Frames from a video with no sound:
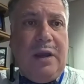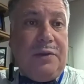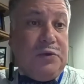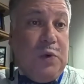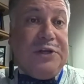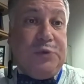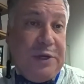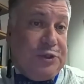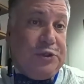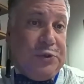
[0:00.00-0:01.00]
And there's a way to
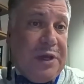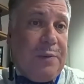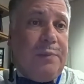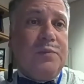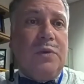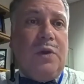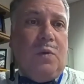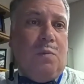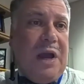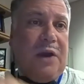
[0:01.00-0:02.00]
register them
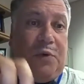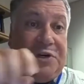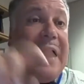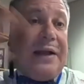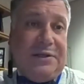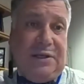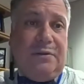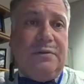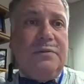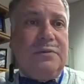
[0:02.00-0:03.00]
by redacting
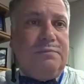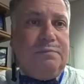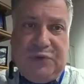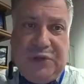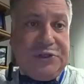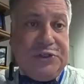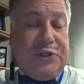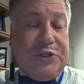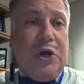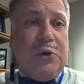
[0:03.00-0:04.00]
sections of
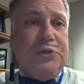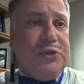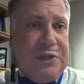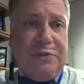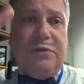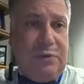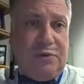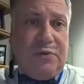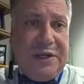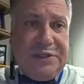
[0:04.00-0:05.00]
the code so that the
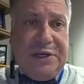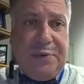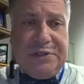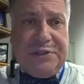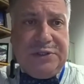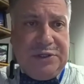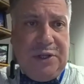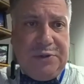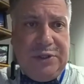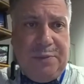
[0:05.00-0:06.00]
trade secret isn't
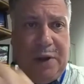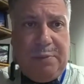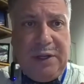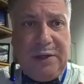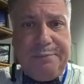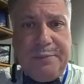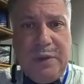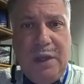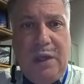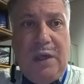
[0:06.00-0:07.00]
disclosed to the public.
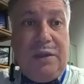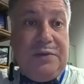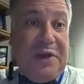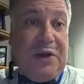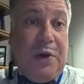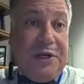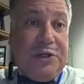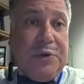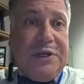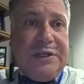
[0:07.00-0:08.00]
The second way to
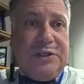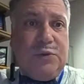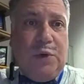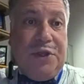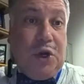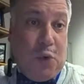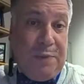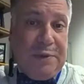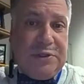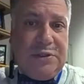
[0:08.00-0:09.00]
do it is with
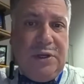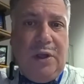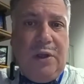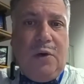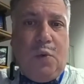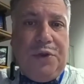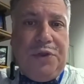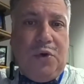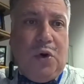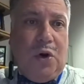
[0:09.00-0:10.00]
agreements with
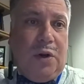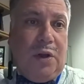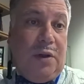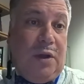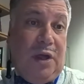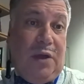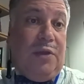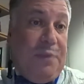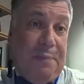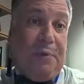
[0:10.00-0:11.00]
your uh,
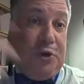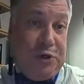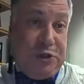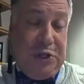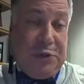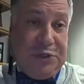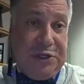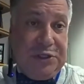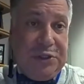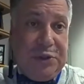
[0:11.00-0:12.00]
the people that you're disclosing
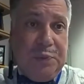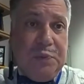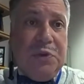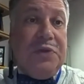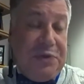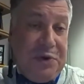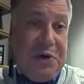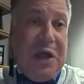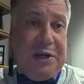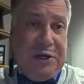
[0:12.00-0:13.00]
it to that they're
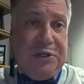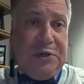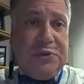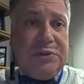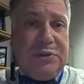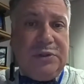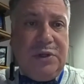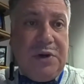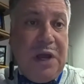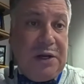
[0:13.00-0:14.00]
not going to use
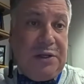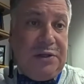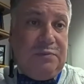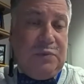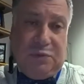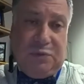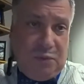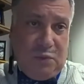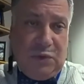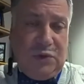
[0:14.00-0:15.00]
they're not going to
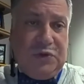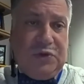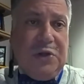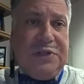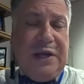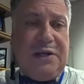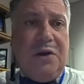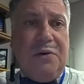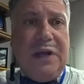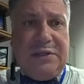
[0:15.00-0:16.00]
disclose that
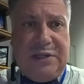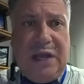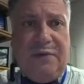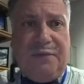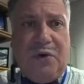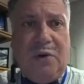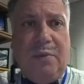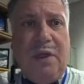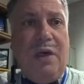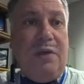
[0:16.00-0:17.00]
code outside the
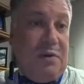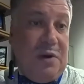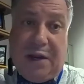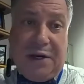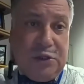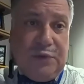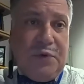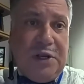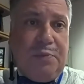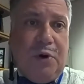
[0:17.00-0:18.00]
firm. They're not going to use it
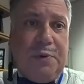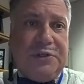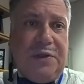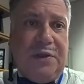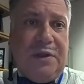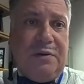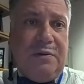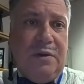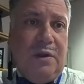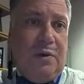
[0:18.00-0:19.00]
for any purpose other
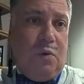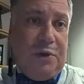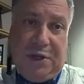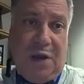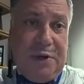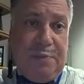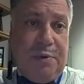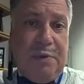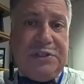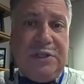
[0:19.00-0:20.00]
than what the company
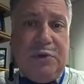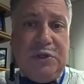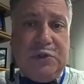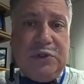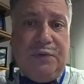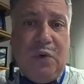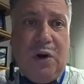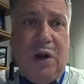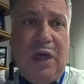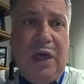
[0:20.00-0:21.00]
permits them to use it
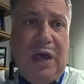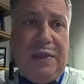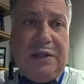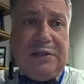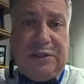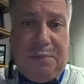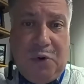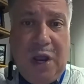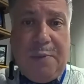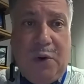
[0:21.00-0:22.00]
for. And that's the
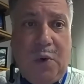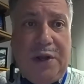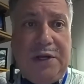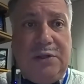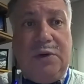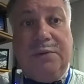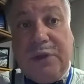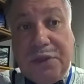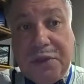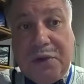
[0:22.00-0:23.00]
primary way to do it.
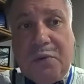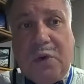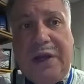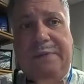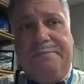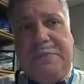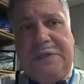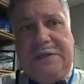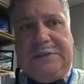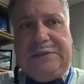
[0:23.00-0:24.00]
The third way,
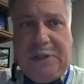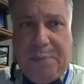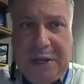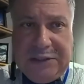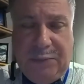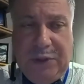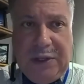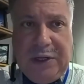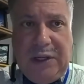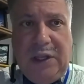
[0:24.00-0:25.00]
still a
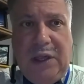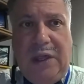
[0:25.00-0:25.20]
possibility,